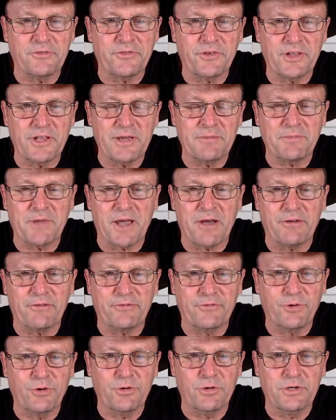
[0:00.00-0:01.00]
for them going
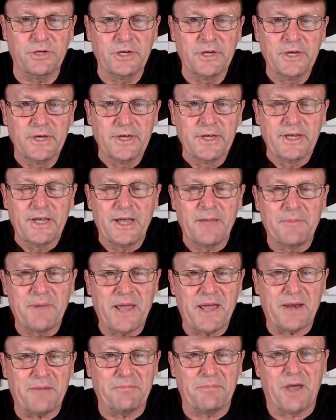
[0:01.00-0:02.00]
forward
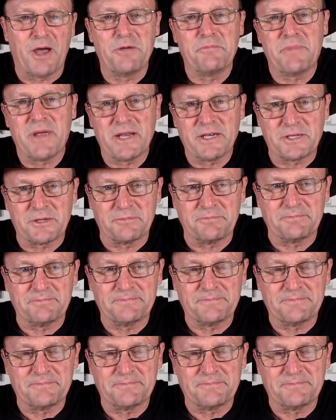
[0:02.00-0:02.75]
about momentum.